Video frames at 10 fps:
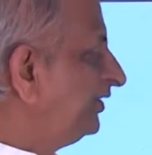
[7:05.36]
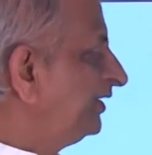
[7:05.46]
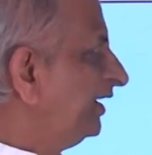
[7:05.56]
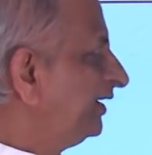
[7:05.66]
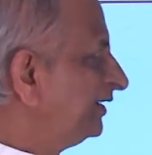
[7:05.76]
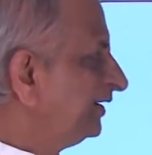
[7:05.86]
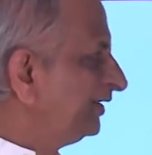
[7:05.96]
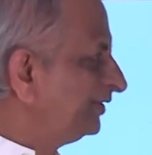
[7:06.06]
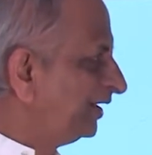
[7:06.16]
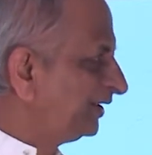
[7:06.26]
state it
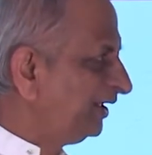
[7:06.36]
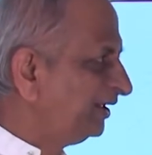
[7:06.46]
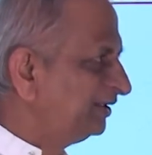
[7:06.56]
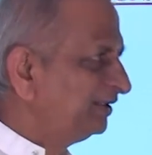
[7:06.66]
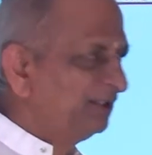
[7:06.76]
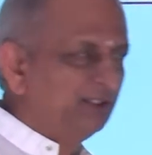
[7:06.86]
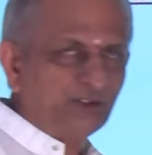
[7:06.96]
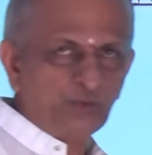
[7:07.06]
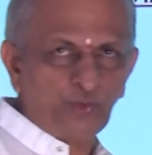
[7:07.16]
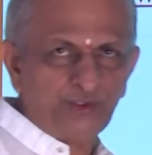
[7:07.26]
is not a
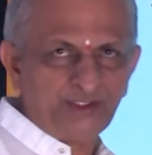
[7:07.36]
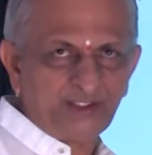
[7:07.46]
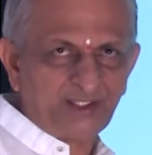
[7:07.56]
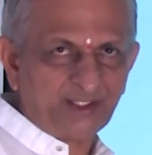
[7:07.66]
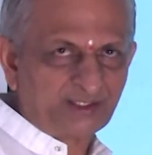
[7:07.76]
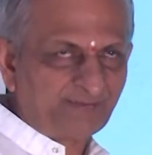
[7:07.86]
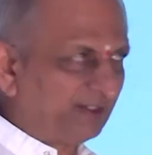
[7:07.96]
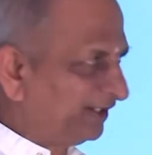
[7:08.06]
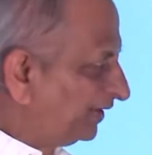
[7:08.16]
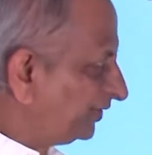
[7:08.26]
good conductor of
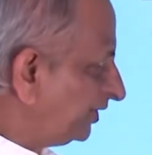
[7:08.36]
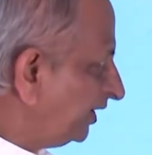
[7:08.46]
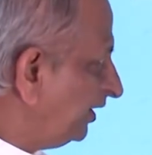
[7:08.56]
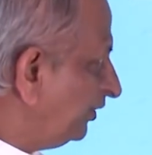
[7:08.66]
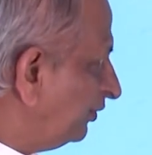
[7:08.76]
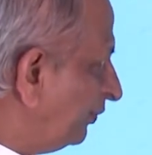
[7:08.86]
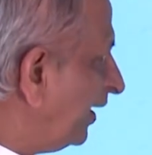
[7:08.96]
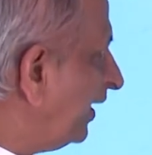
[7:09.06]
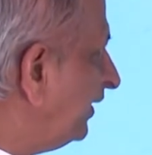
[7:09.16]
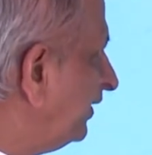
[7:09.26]
electricity.
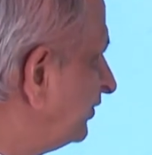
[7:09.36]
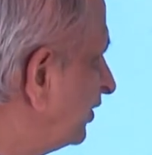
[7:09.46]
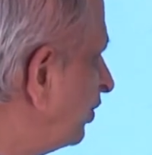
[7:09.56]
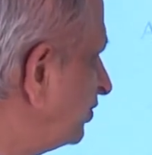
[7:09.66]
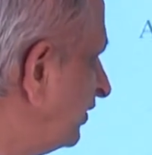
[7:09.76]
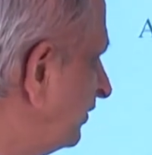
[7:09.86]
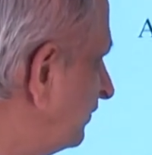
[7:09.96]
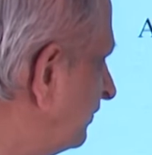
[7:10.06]
Why is the question?